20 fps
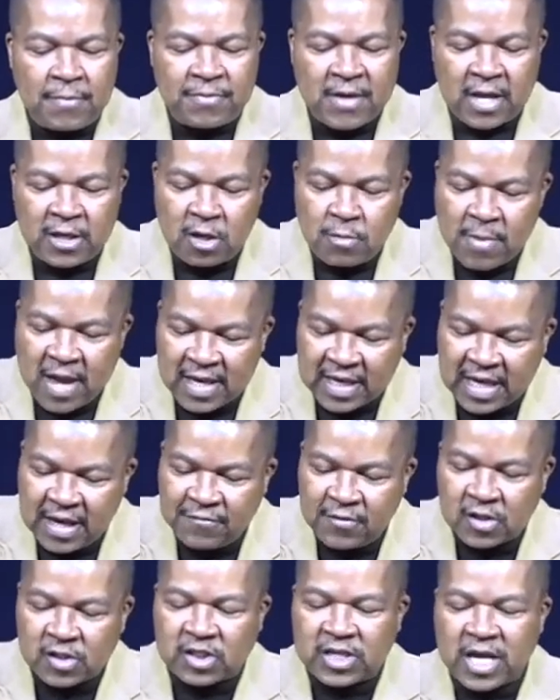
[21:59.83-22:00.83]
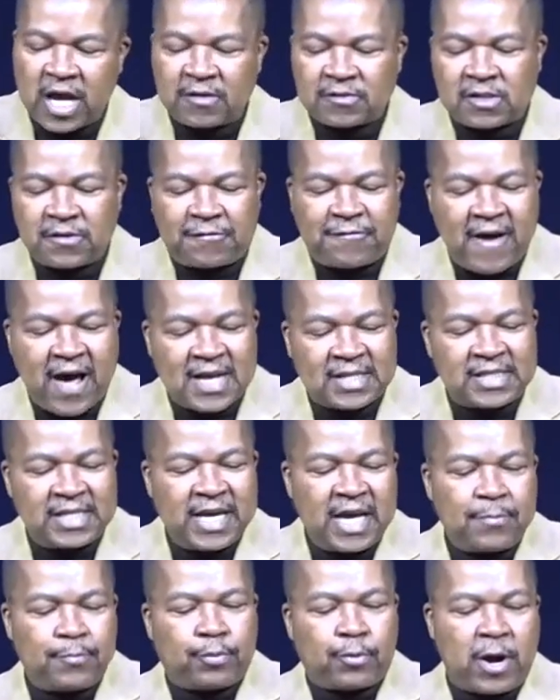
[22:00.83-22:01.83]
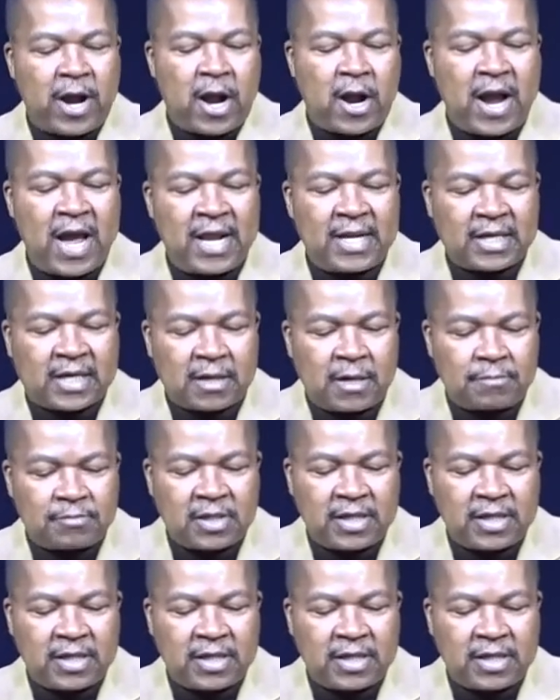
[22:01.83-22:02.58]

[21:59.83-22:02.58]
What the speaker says: that you may give yourselves to fasting and prayer and come